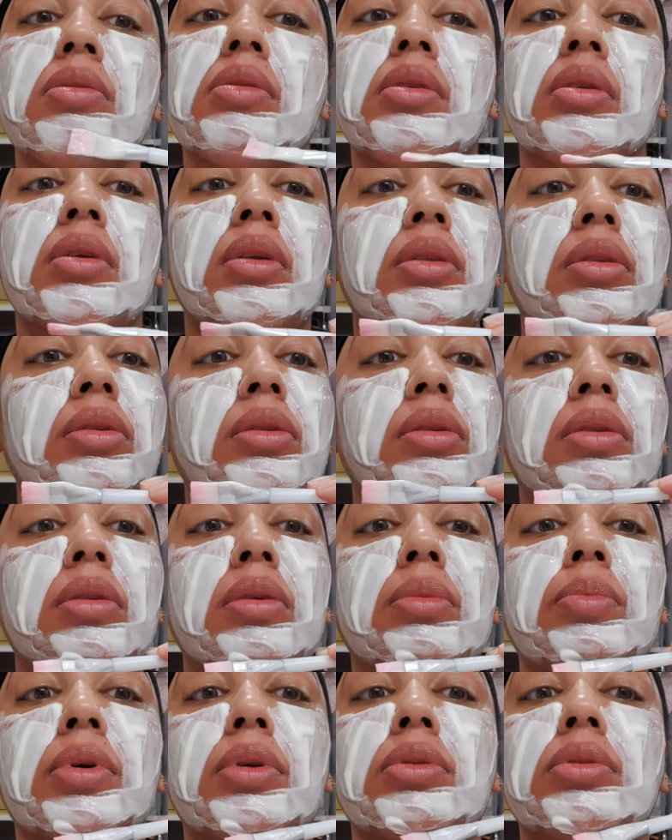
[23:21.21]
It's
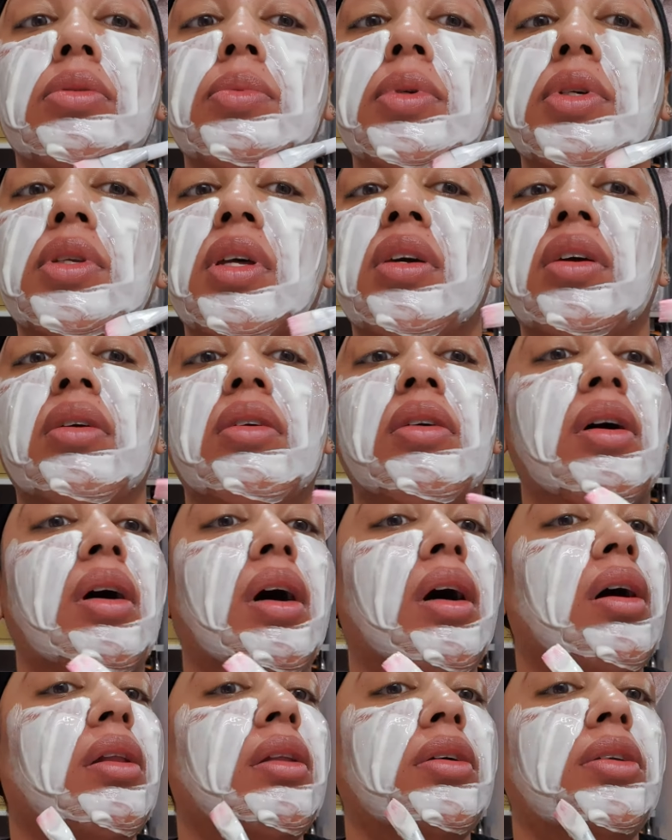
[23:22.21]
supposed to be like a
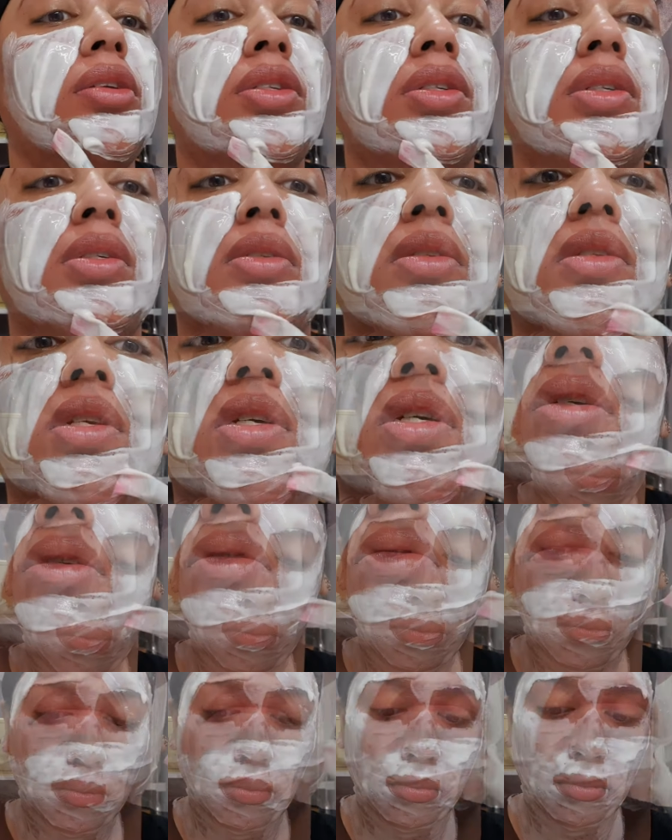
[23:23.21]
collagen thing.